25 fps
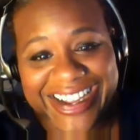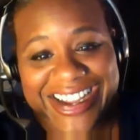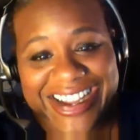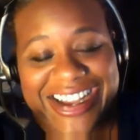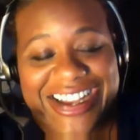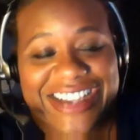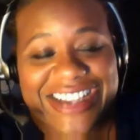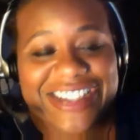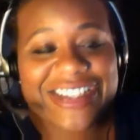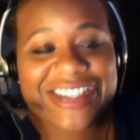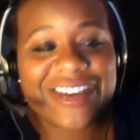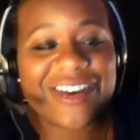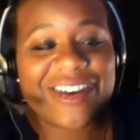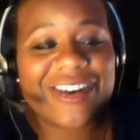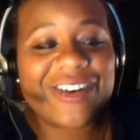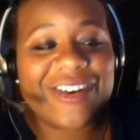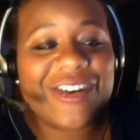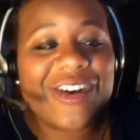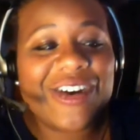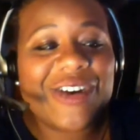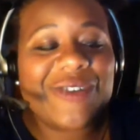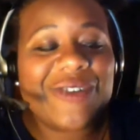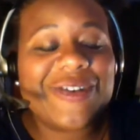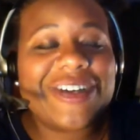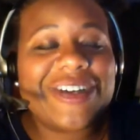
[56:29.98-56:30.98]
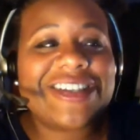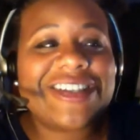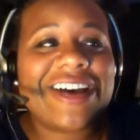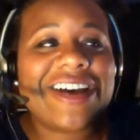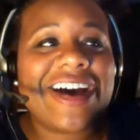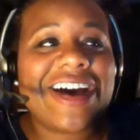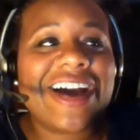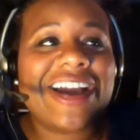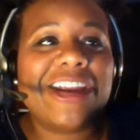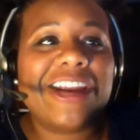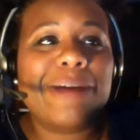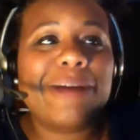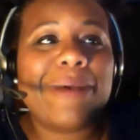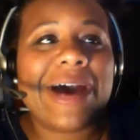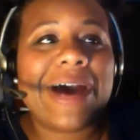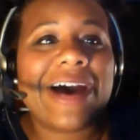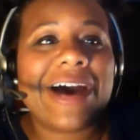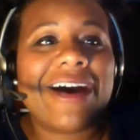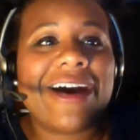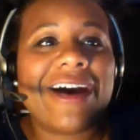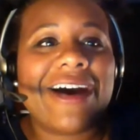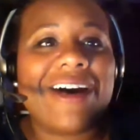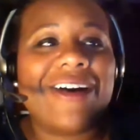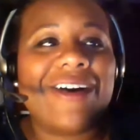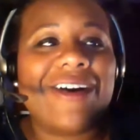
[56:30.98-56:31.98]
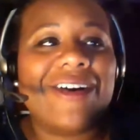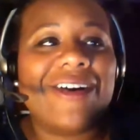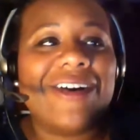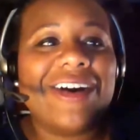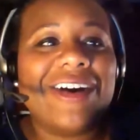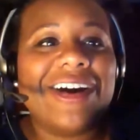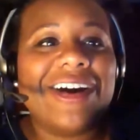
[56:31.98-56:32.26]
So we're talking about